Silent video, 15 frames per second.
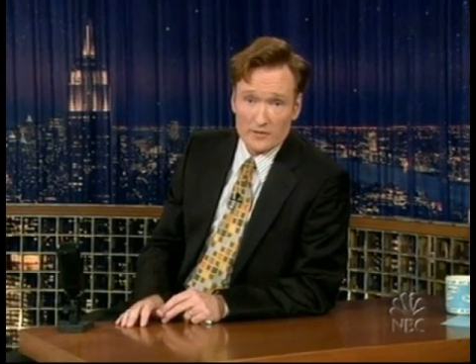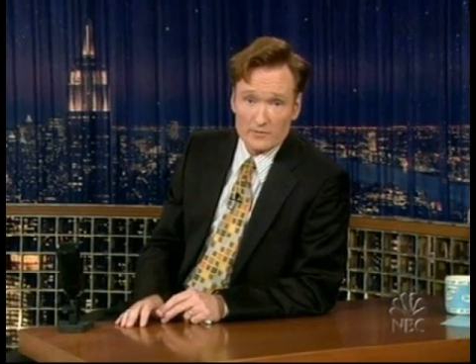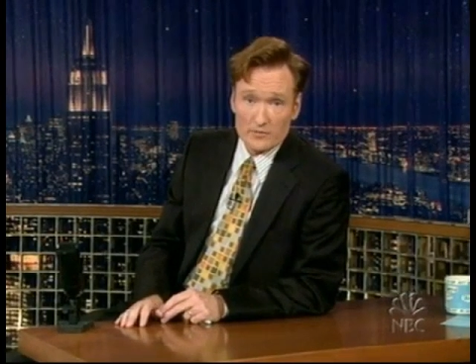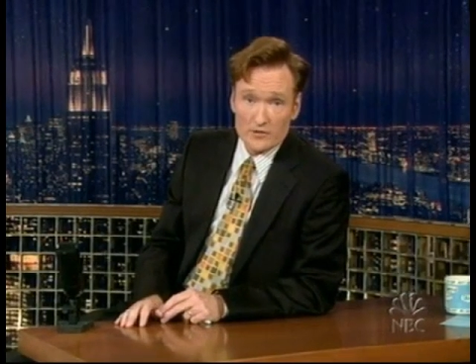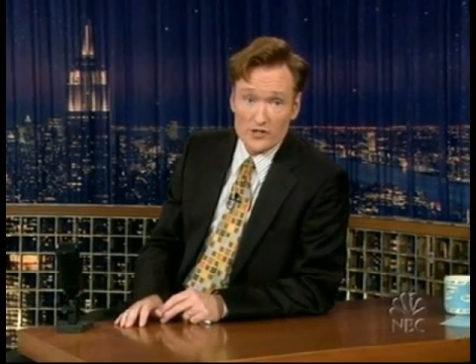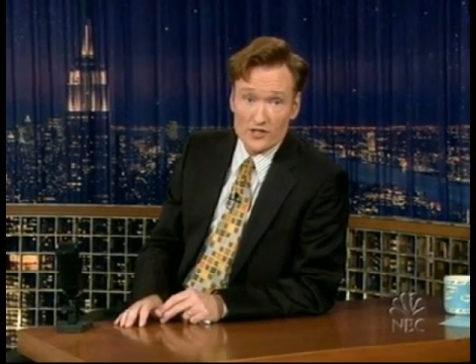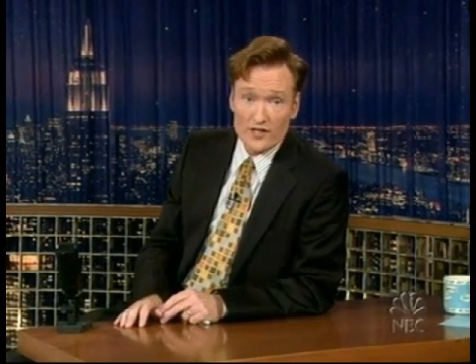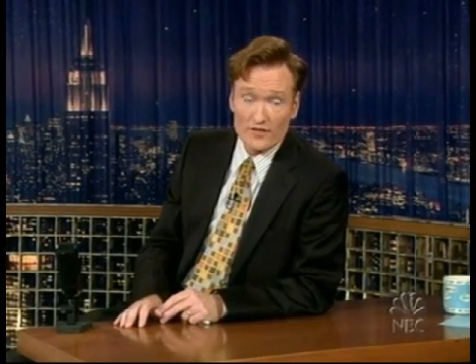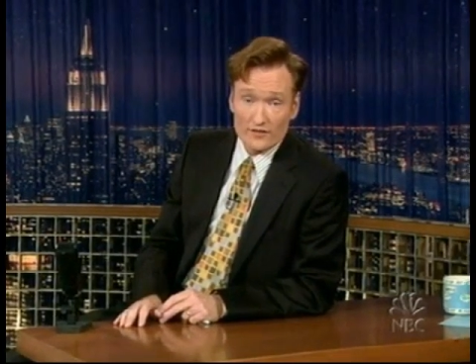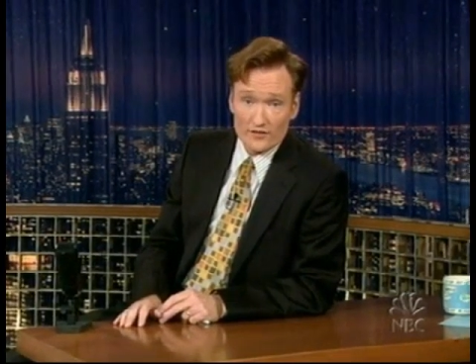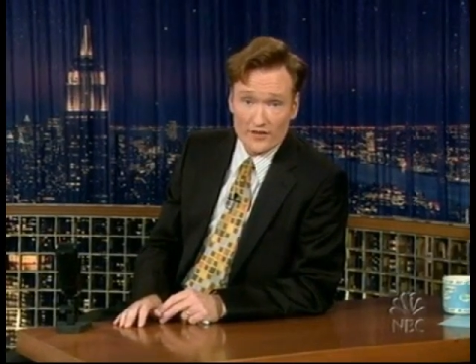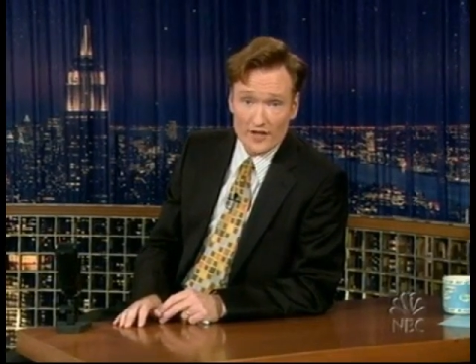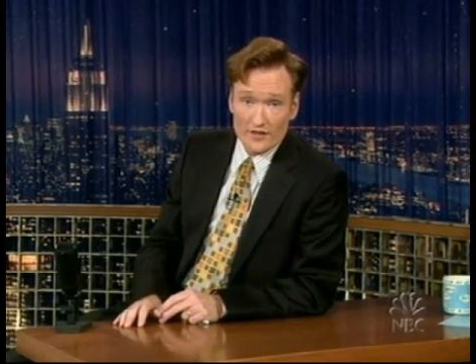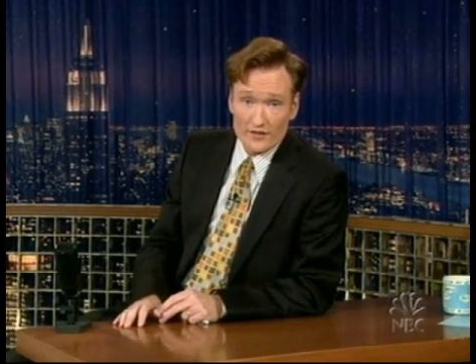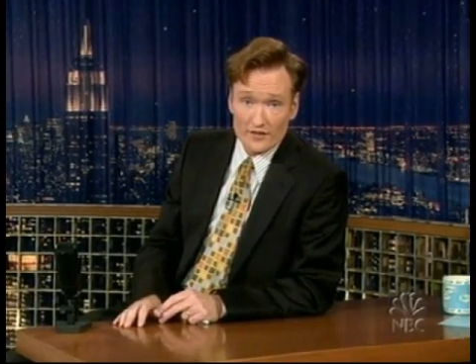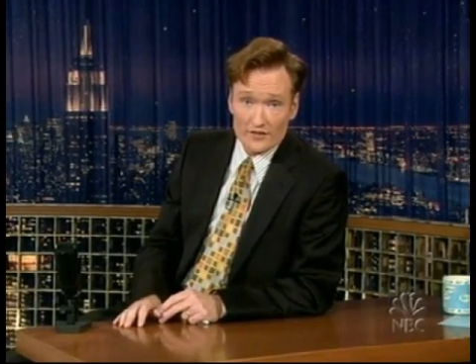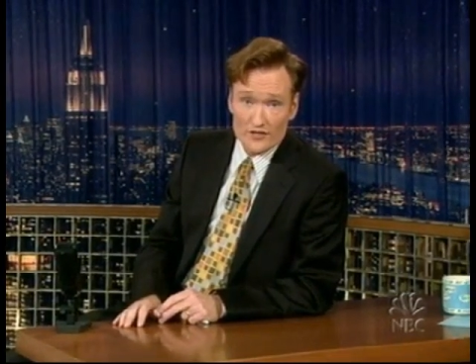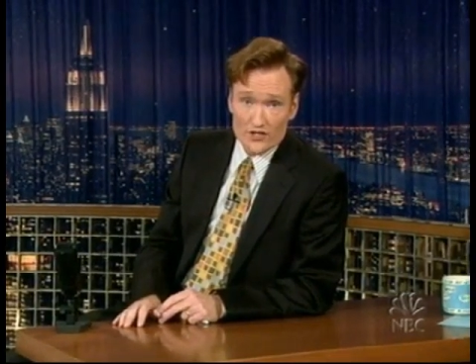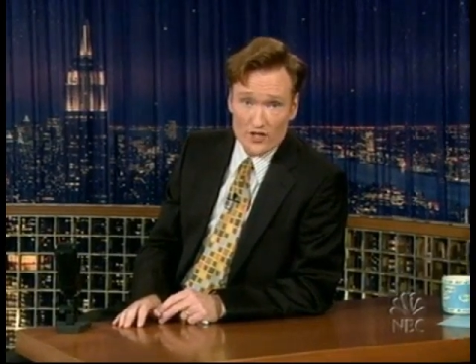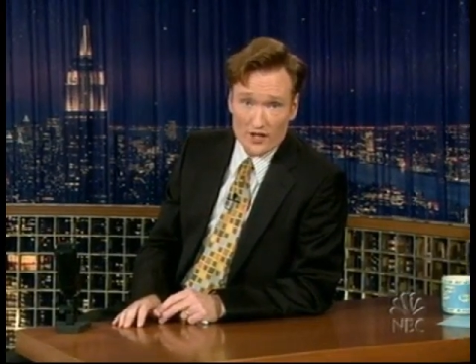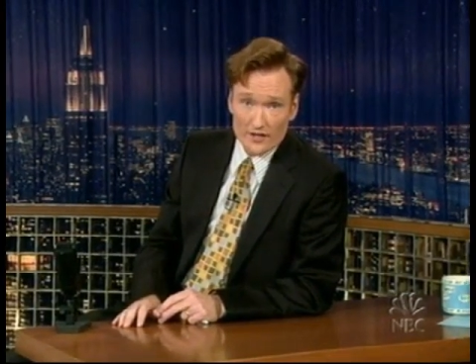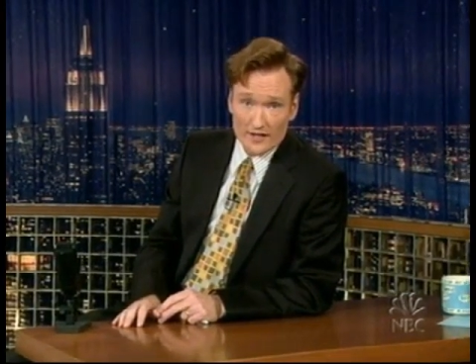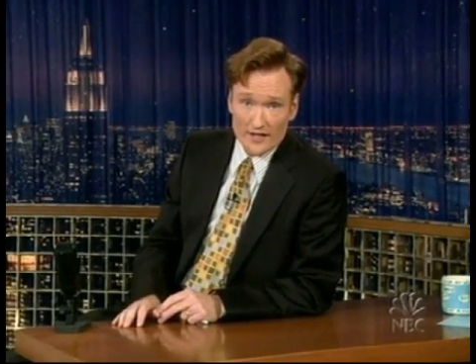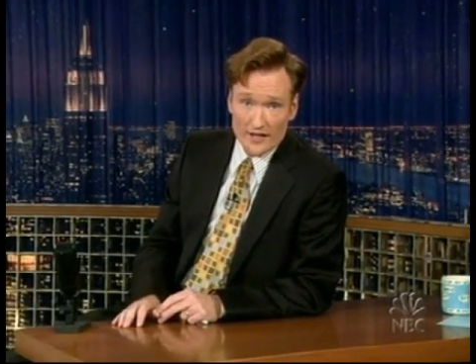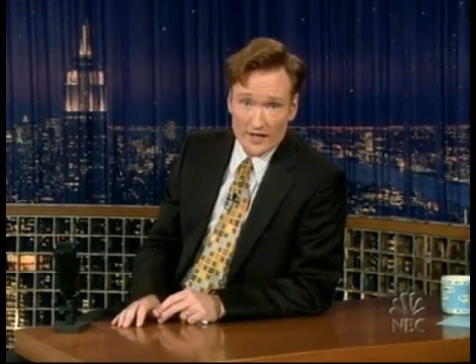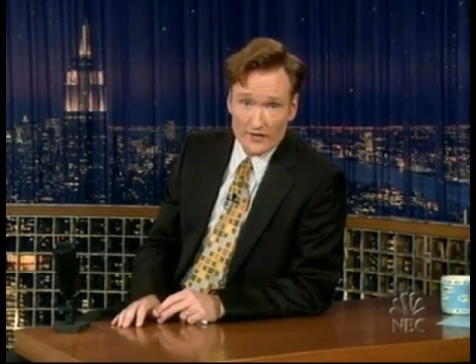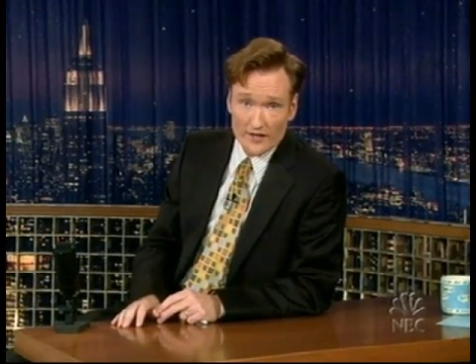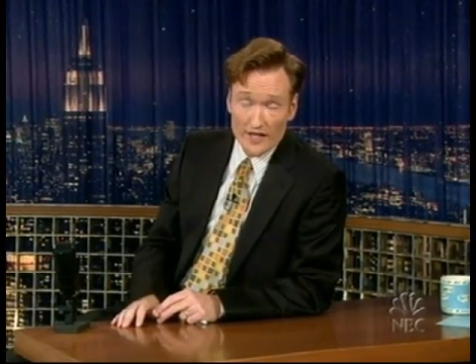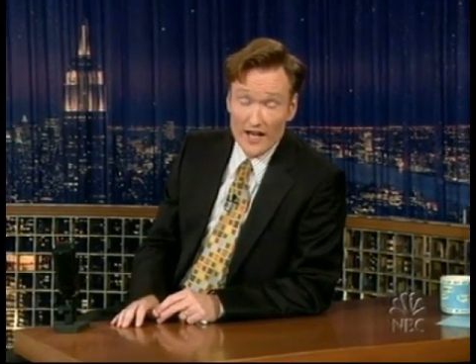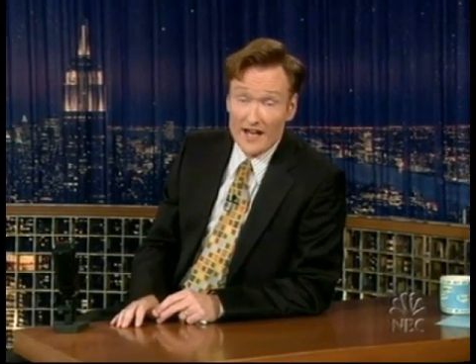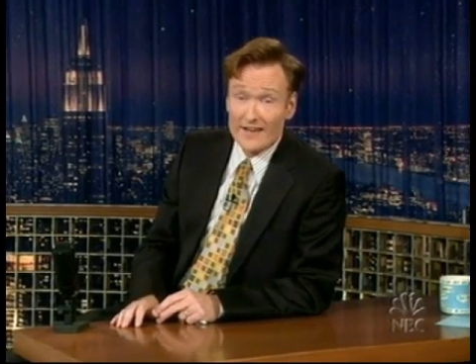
Bush and Senator John Kerry.